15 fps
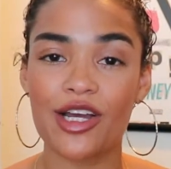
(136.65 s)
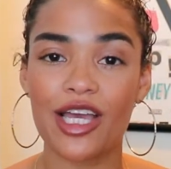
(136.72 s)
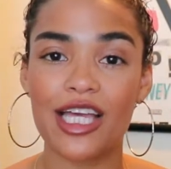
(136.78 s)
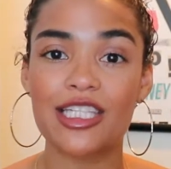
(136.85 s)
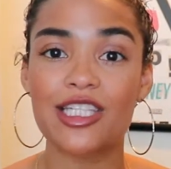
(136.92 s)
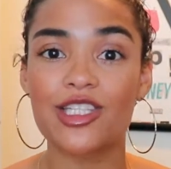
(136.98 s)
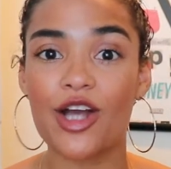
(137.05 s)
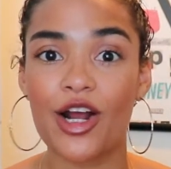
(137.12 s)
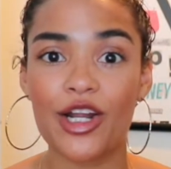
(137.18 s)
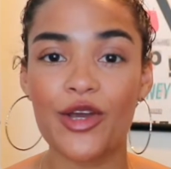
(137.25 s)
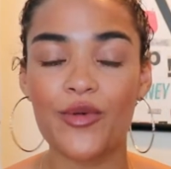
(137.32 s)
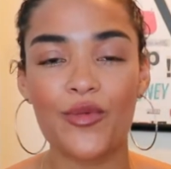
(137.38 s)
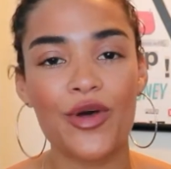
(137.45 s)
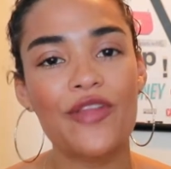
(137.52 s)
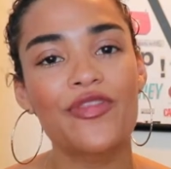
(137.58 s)
get
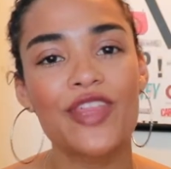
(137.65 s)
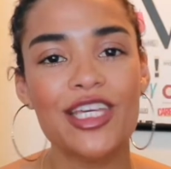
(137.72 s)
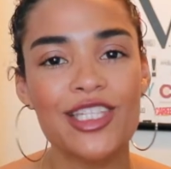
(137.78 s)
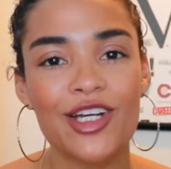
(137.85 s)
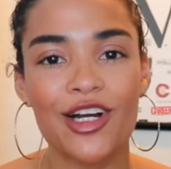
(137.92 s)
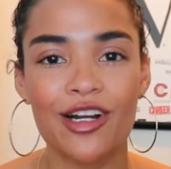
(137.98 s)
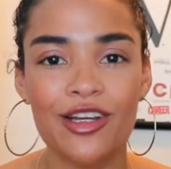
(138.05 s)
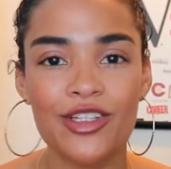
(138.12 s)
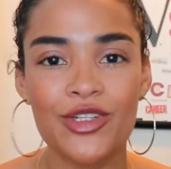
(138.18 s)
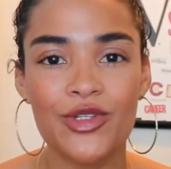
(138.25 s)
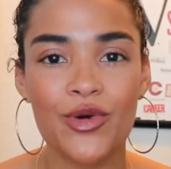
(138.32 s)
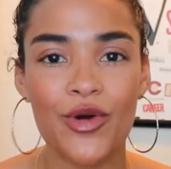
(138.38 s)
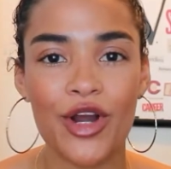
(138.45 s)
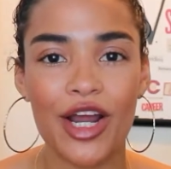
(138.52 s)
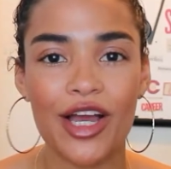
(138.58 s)
started with this curl
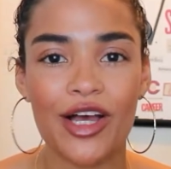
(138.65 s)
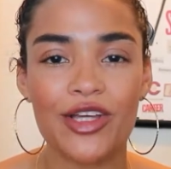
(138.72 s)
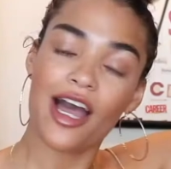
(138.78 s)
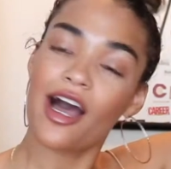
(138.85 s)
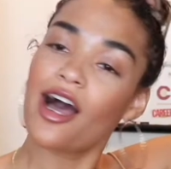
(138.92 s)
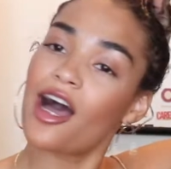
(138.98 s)
tutorial.